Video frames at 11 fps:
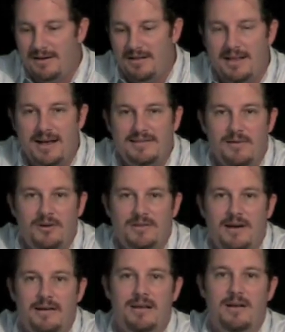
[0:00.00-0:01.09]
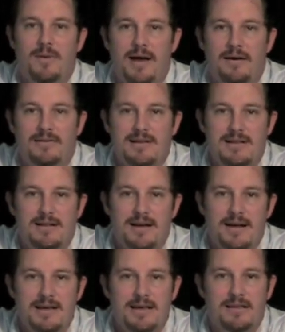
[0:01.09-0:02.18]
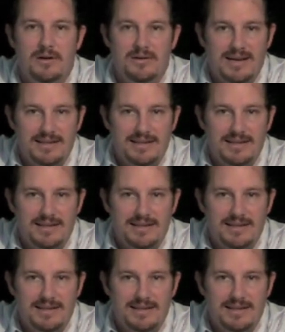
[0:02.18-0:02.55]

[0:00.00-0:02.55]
last time we were talking about ethos,